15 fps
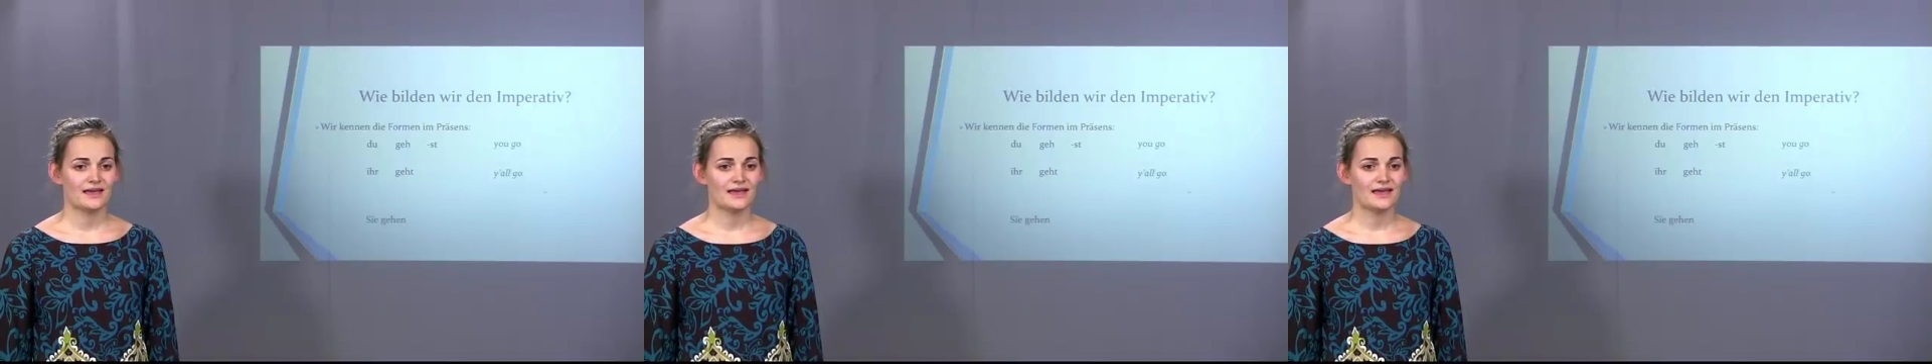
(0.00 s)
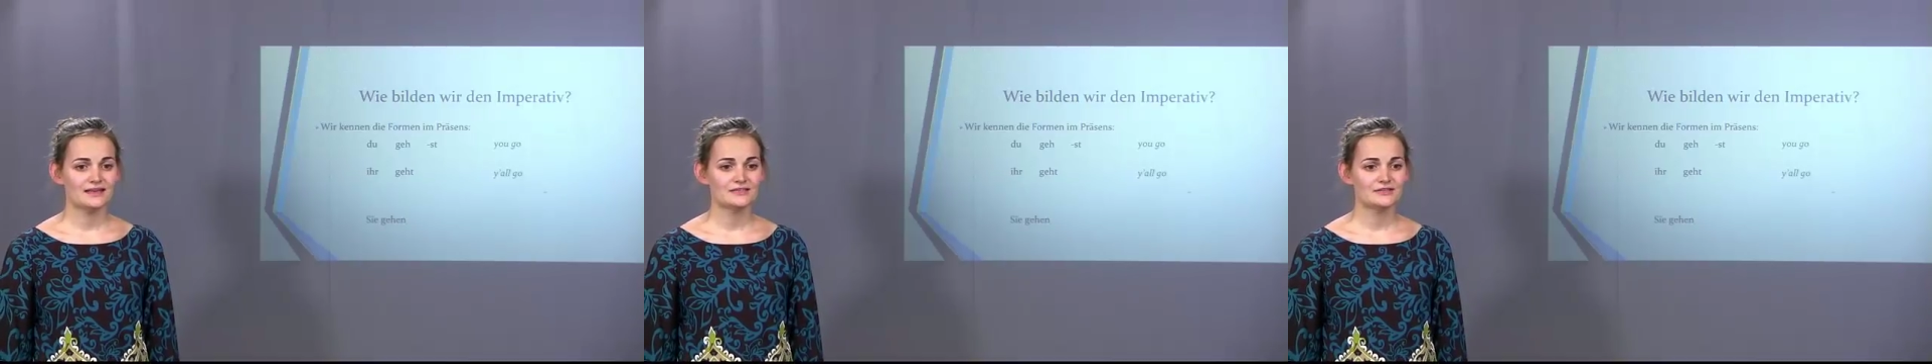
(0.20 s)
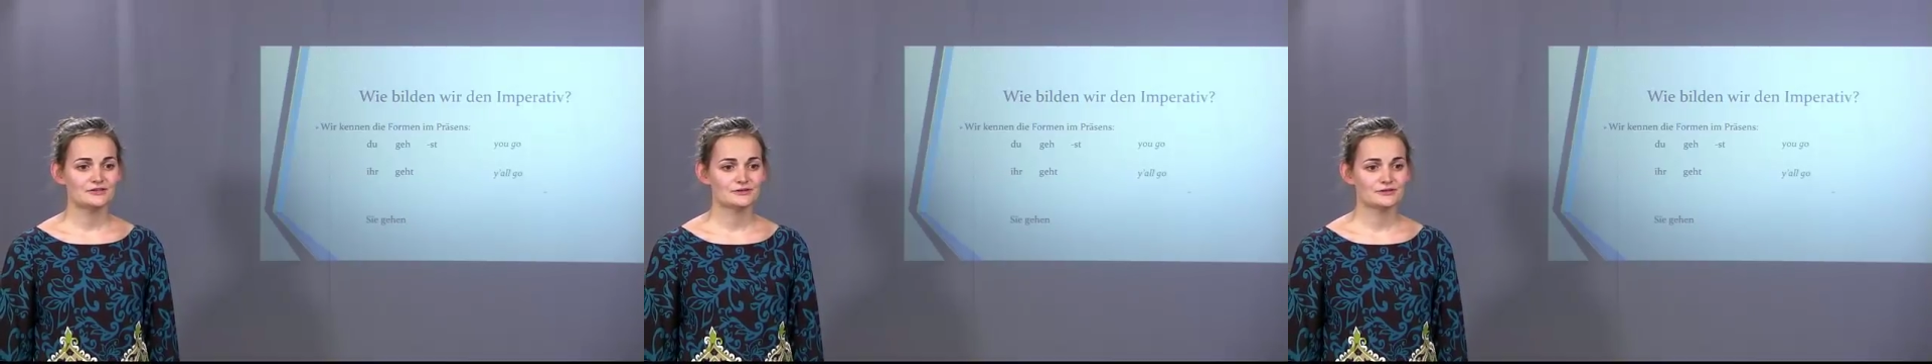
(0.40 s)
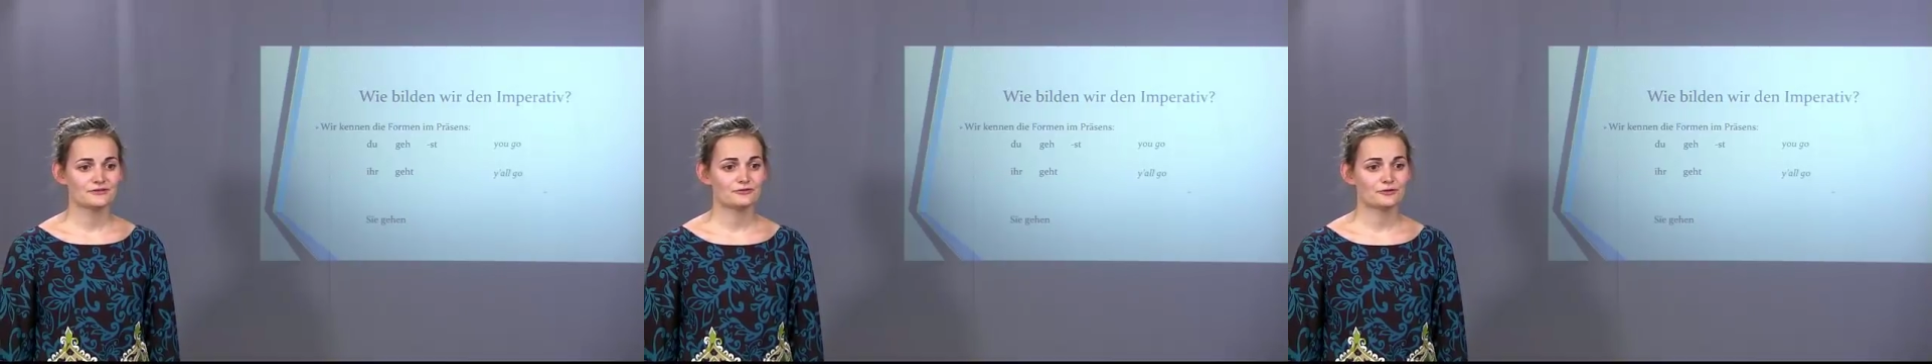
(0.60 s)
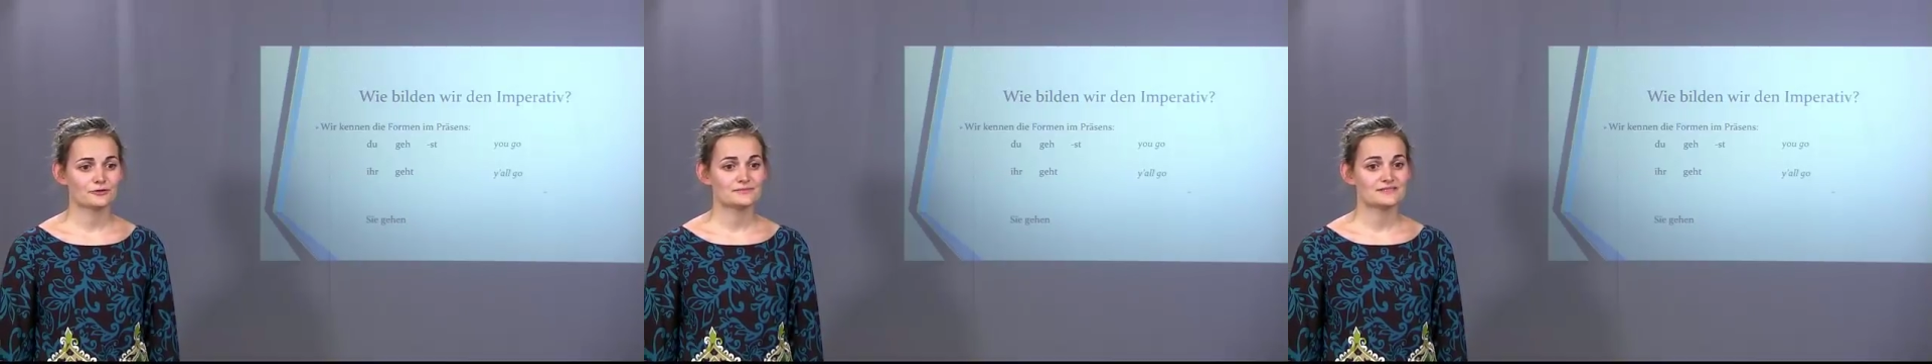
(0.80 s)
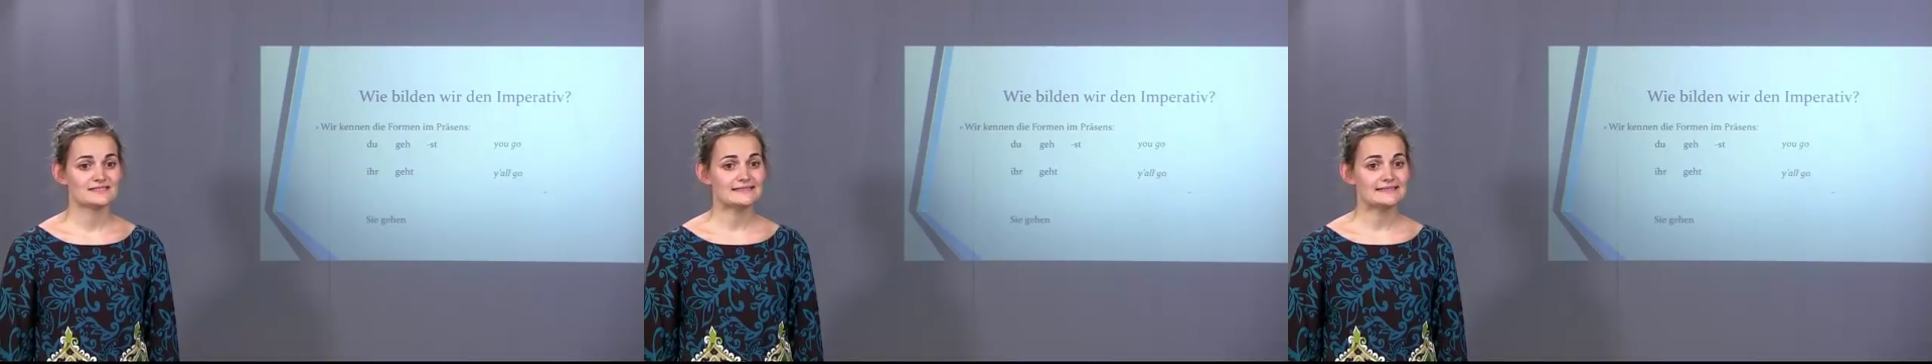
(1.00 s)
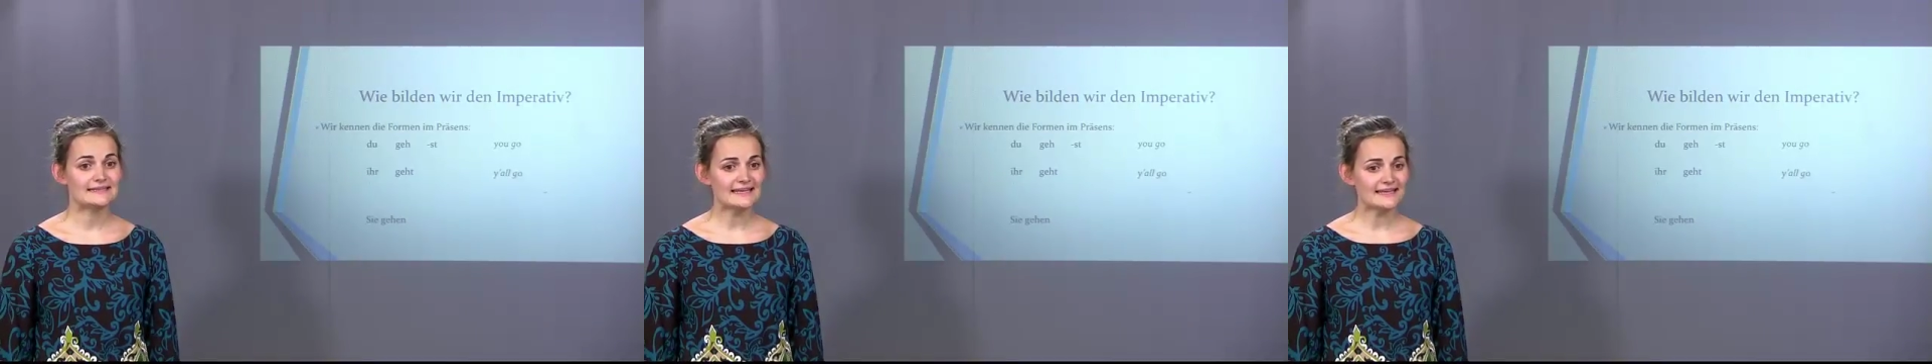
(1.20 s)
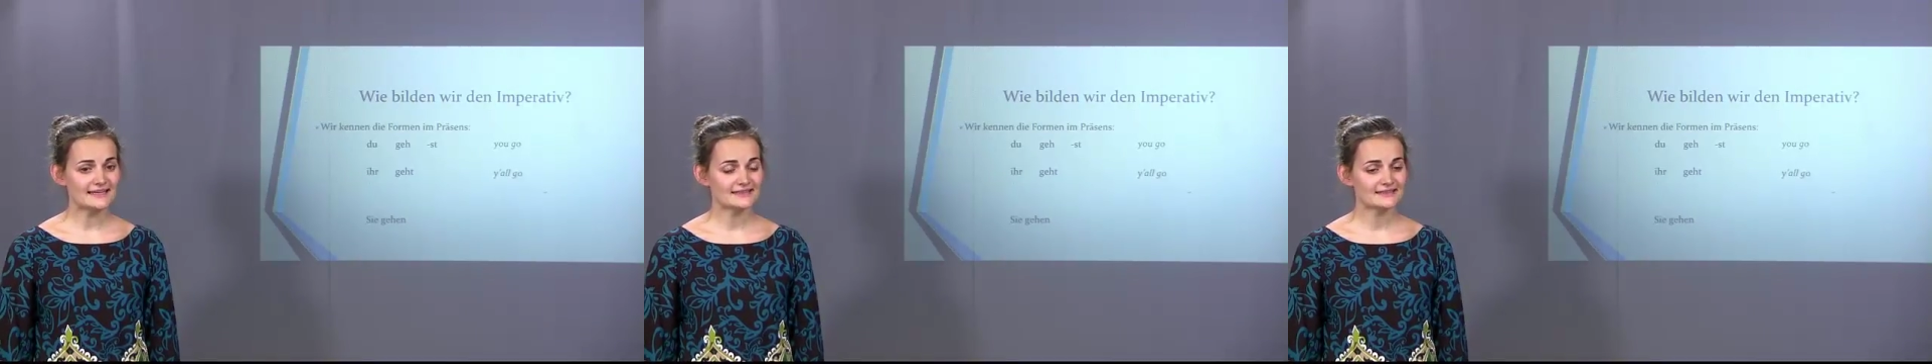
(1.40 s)
And you know the form Sie
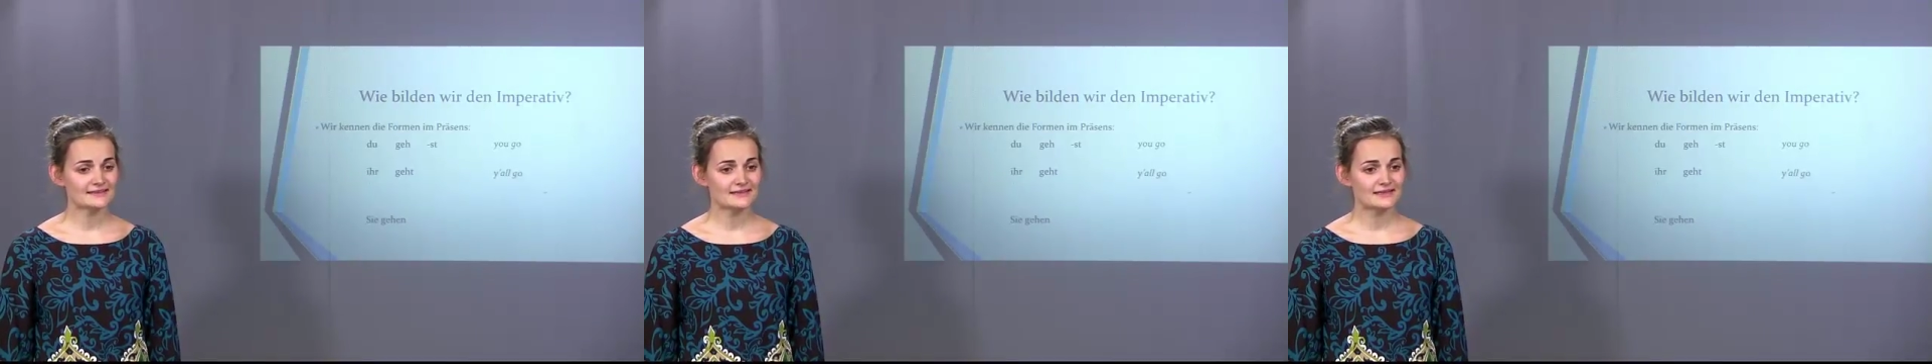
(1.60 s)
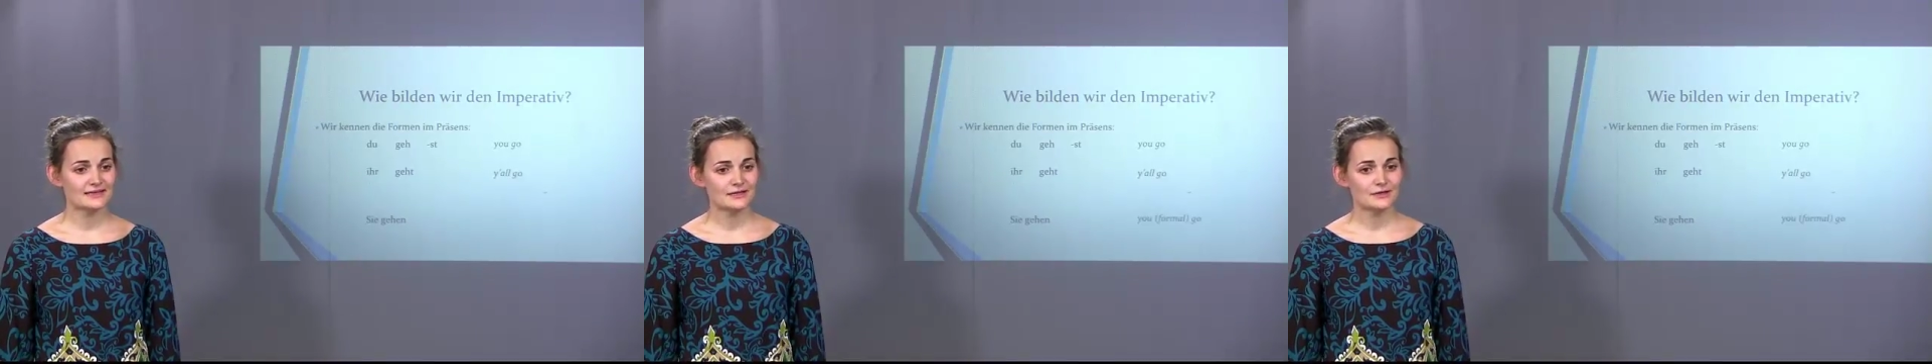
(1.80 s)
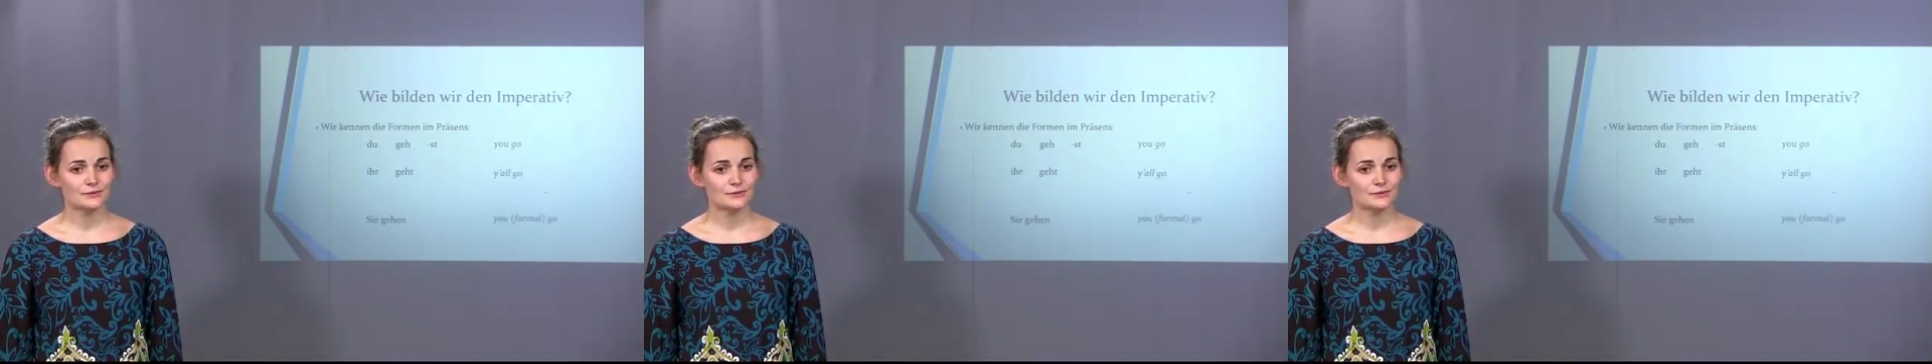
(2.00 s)
gehen,